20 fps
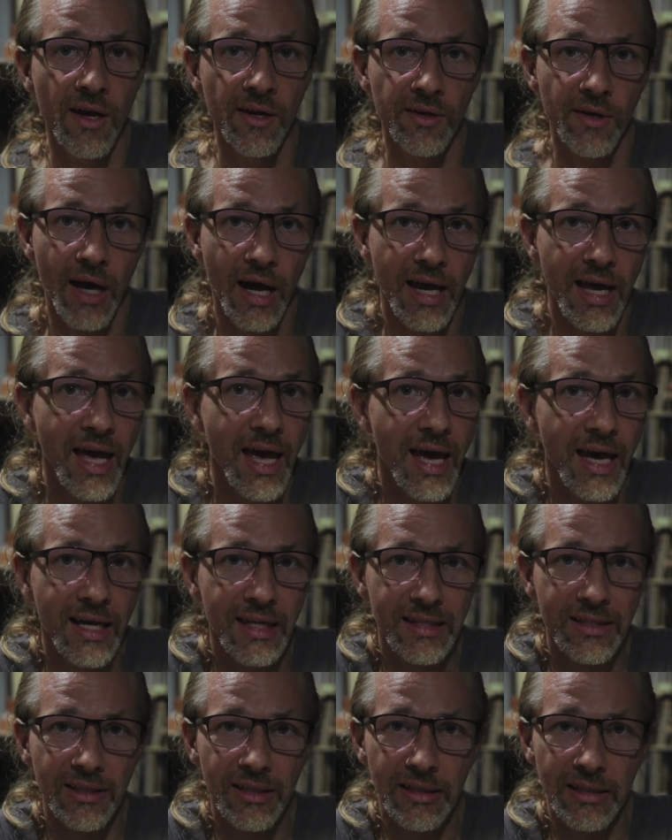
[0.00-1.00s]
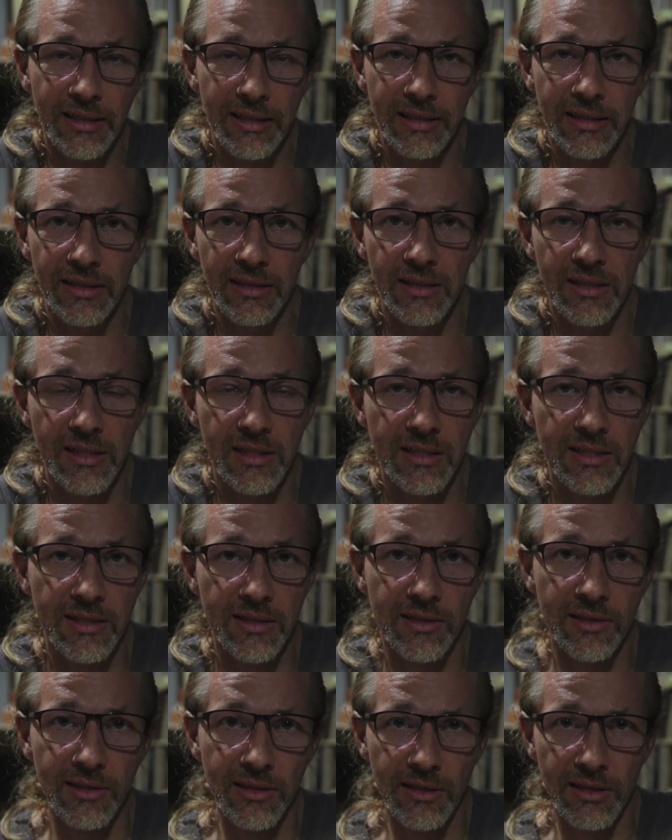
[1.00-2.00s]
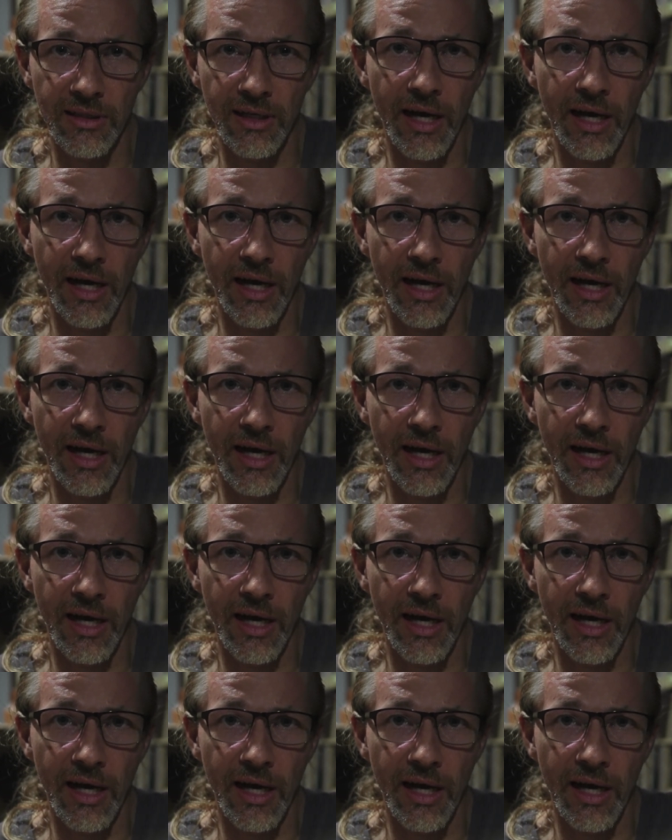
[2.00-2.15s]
I had uh, this uh,